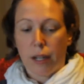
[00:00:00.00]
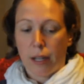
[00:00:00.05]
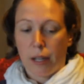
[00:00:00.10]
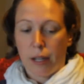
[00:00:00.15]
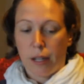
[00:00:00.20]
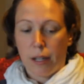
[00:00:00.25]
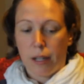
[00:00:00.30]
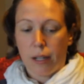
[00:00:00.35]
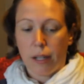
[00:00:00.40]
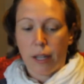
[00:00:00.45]
I
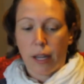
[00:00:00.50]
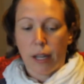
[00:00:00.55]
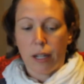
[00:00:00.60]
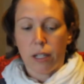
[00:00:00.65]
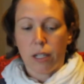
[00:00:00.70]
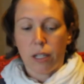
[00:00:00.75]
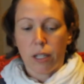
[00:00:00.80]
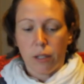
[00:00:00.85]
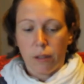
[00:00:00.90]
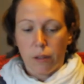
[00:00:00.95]
didn't
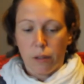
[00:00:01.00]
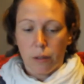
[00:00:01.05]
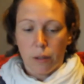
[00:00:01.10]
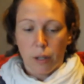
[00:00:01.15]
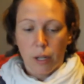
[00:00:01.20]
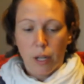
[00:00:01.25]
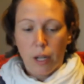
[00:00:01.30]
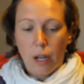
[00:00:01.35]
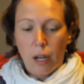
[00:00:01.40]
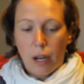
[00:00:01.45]
get to
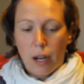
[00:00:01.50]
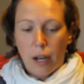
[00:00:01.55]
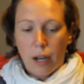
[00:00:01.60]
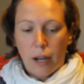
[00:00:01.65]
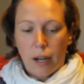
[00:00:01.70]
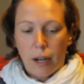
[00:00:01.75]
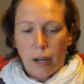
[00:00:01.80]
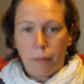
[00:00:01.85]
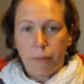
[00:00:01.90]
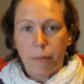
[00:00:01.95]

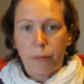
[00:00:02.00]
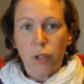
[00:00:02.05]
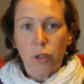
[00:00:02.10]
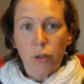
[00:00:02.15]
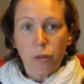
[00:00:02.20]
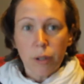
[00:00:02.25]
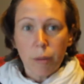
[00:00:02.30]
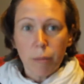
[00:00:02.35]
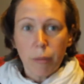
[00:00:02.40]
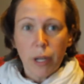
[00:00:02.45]

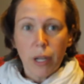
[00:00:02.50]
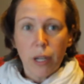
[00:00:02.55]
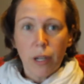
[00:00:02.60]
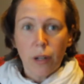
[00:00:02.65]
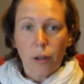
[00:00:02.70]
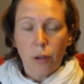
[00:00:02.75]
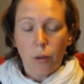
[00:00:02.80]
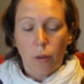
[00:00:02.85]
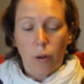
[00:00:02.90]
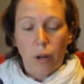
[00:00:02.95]
trim
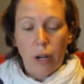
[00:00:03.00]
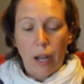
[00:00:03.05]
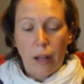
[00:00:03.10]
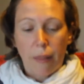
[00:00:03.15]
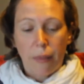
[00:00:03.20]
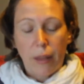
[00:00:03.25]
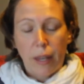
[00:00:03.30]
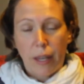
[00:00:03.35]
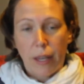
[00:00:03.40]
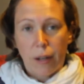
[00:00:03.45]
it or
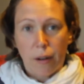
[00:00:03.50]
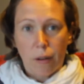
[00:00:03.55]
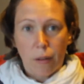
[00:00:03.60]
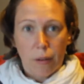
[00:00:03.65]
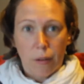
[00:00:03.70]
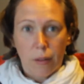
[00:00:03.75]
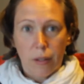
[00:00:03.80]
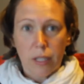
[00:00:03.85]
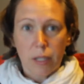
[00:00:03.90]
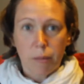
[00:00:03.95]
add the handle
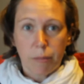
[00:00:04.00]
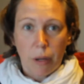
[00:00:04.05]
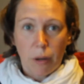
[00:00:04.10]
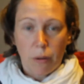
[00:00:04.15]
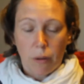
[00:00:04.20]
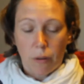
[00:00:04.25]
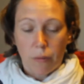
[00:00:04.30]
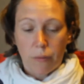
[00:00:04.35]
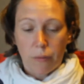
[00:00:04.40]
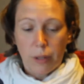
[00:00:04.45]
or the
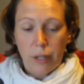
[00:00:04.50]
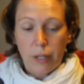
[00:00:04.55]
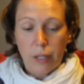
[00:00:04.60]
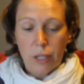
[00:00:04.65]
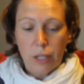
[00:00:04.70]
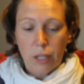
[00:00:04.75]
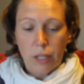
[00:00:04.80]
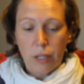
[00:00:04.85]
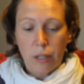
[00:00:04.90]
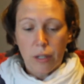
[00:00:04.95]
spout or
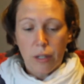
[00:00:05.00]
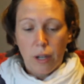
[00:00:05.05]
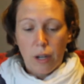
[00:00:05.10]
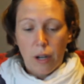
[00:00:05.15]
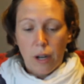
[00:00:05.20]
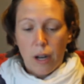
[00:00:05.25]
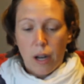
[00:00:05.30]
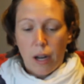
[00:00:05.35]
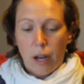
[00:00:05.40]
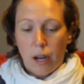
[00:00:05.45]
finish it,
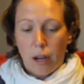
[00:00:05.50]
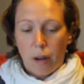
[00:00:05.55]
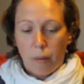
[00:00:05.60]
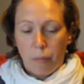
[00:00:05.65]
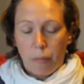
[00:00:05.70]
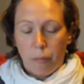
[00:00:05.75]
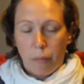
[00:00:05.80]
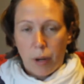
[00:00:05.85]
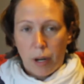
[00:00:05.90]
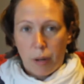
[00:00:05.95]

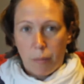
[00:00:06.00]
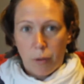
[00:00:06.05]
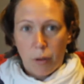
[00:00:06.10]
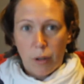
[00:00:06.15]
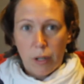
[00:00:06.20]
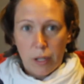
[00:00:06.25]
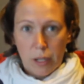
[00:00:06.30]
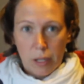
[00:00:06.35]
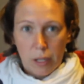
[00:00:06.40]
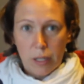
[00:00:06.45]
but I'm
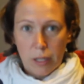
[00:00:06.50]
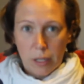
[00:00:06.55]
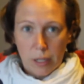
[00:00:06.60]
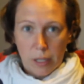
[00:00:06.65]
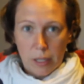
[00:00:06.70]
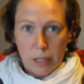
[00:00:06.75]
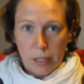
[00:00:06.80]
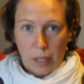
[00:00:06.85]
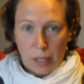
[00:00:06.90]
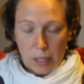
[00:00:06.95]
going to
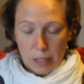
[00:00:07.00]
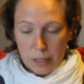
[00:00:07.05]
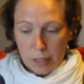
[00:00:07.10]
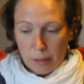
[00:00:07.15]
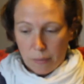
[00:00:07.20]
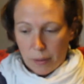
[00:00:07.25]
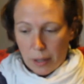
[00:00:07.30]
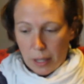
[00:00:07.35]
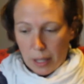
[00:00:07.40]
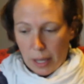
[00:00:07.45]
discuss it as
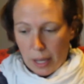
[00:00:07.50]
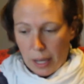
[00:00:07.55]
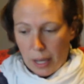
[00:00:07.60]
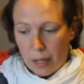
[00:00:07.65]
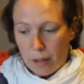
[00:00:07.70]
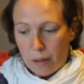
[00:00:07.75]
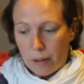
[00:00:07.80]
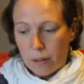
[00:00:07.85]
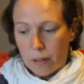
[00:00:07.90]
if I had.